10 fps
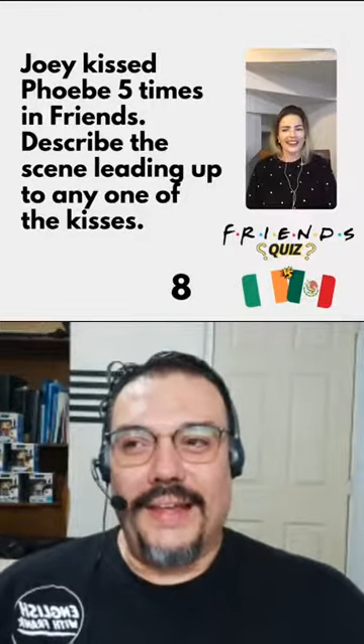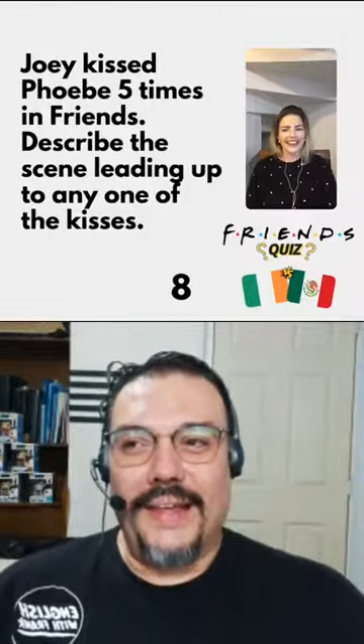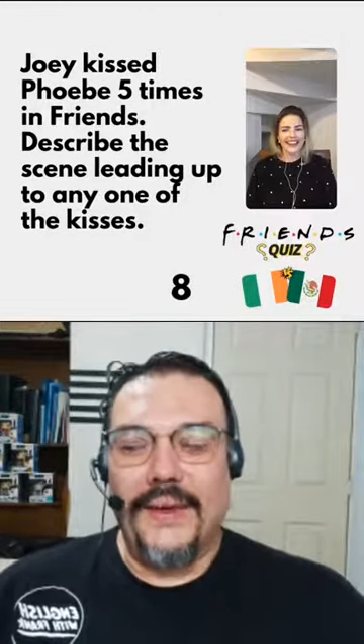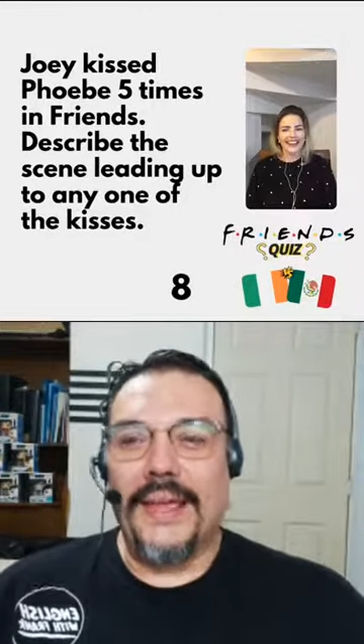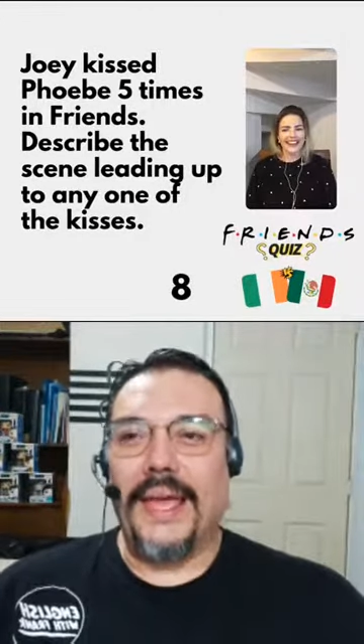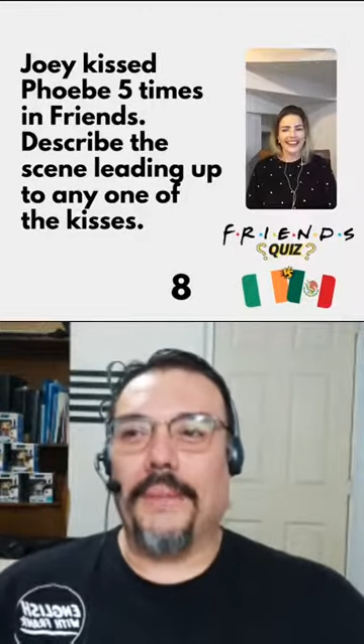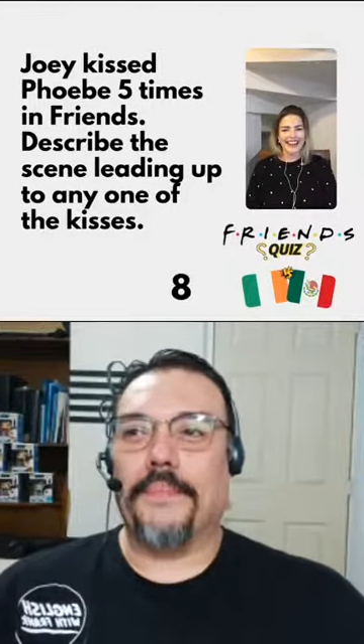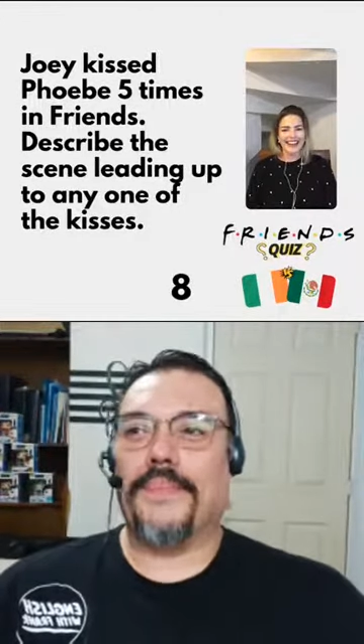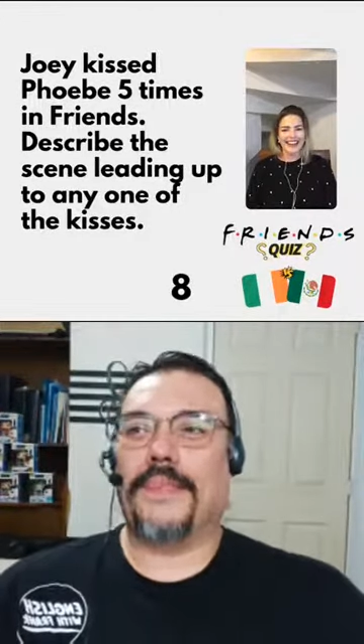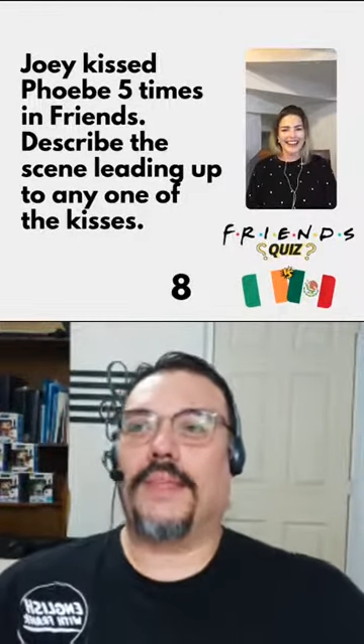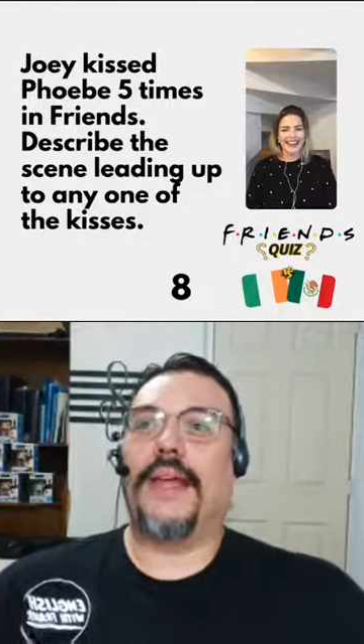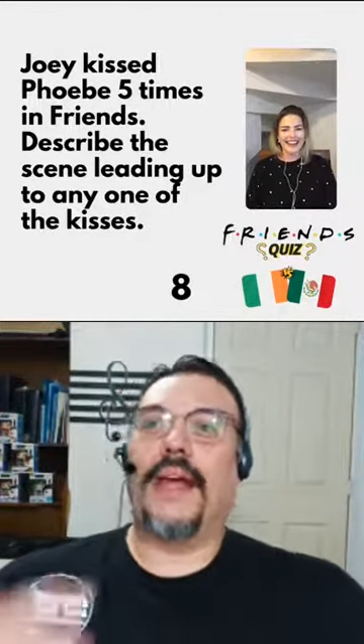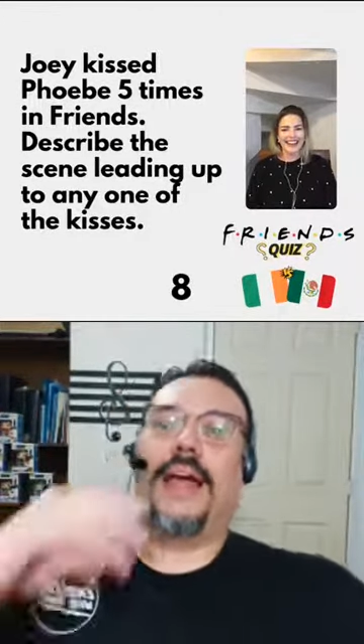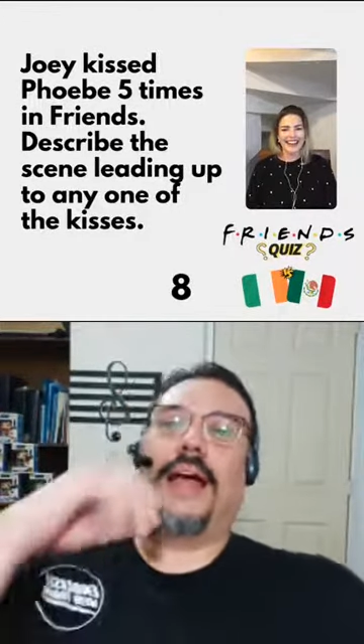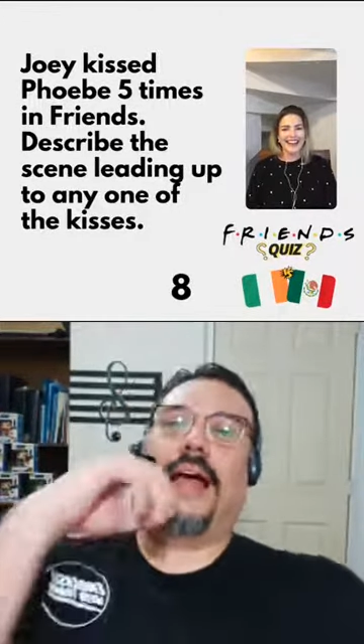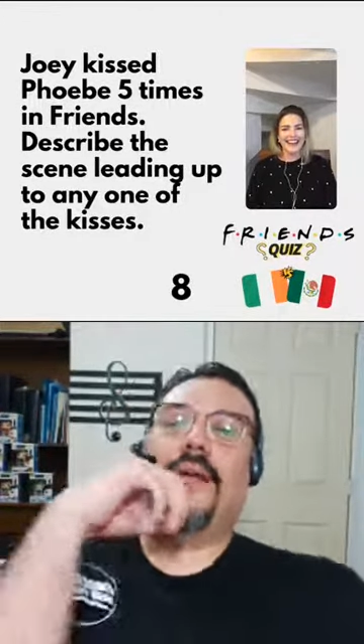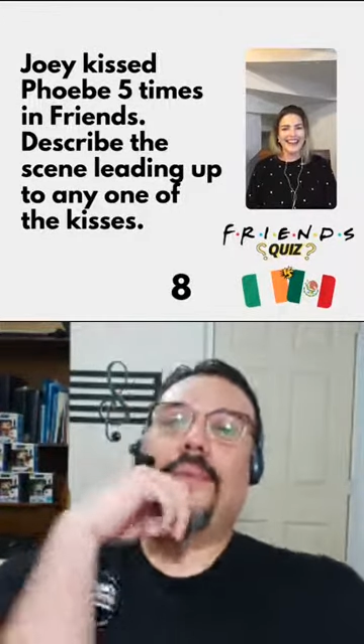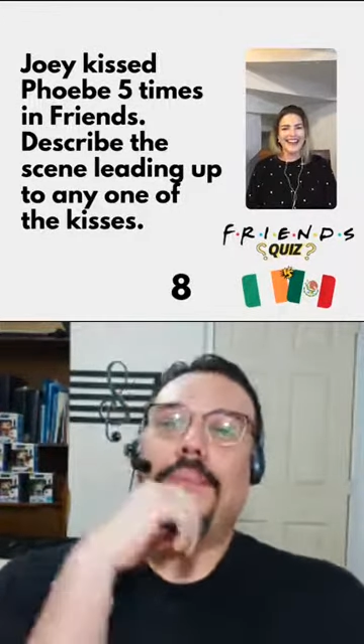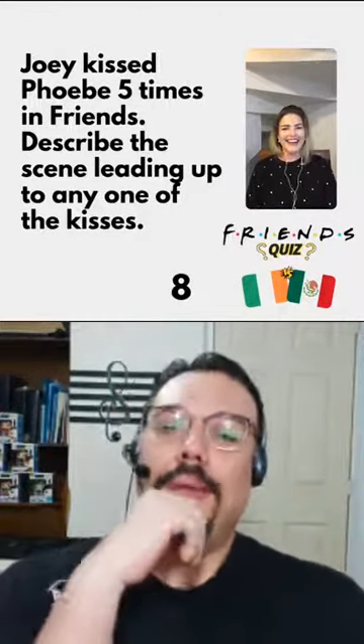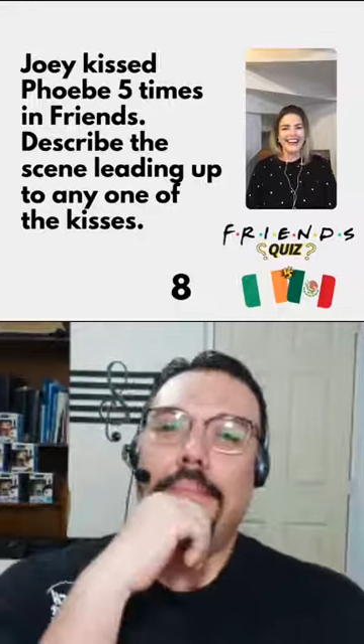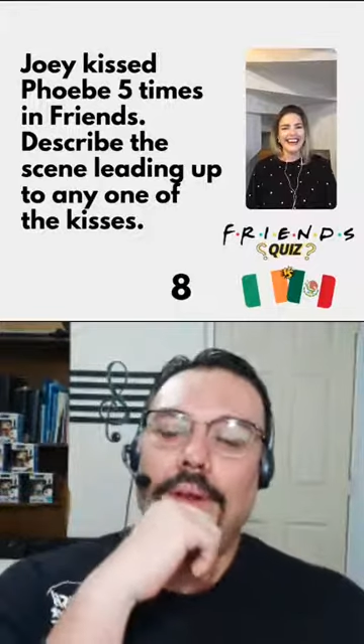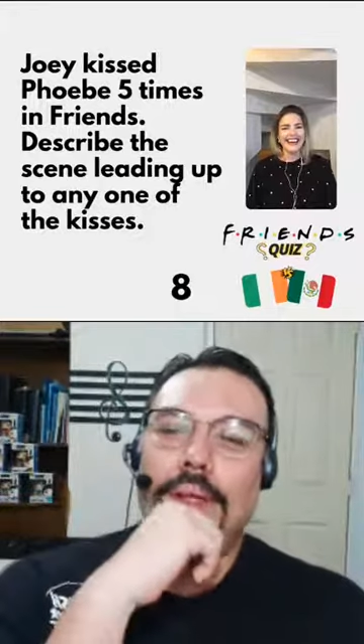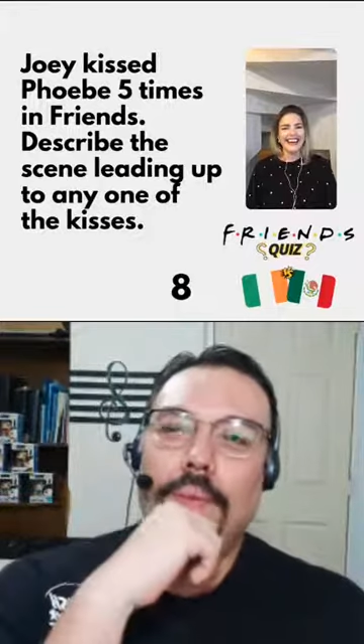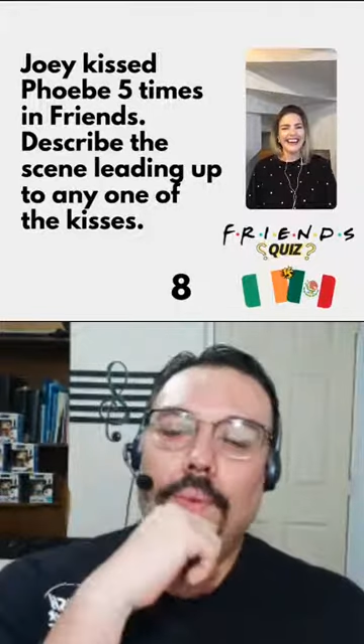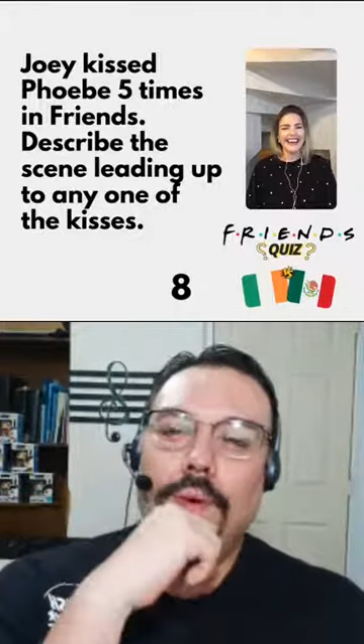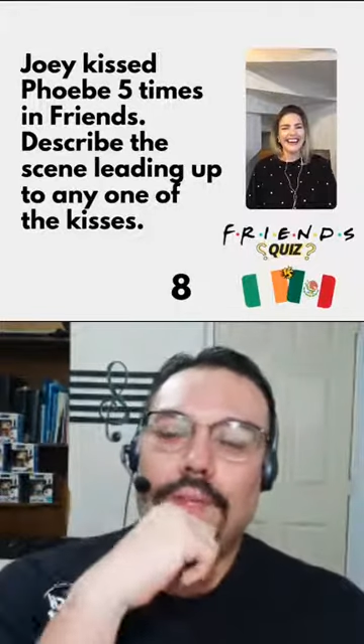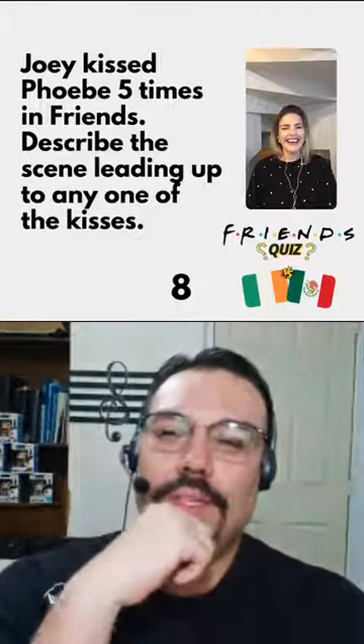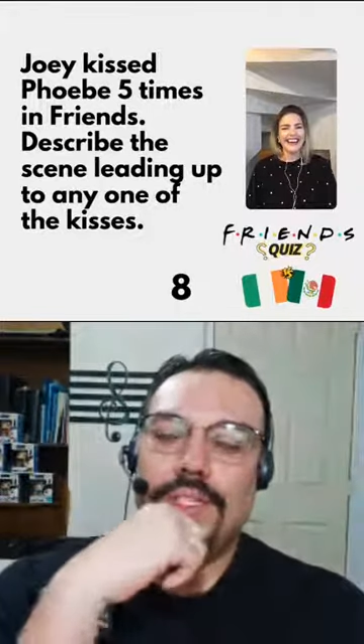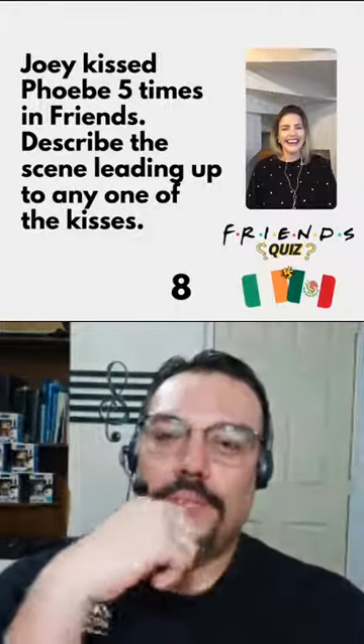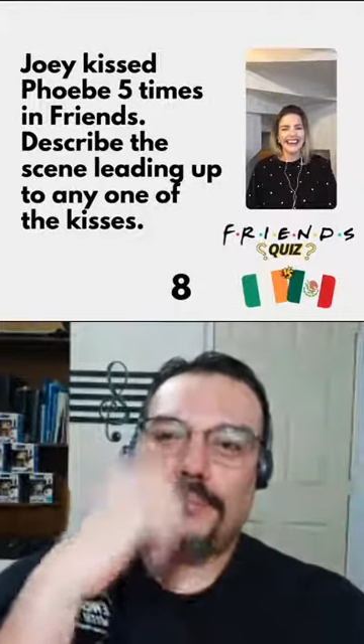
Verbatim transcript: Okay. I remember it was.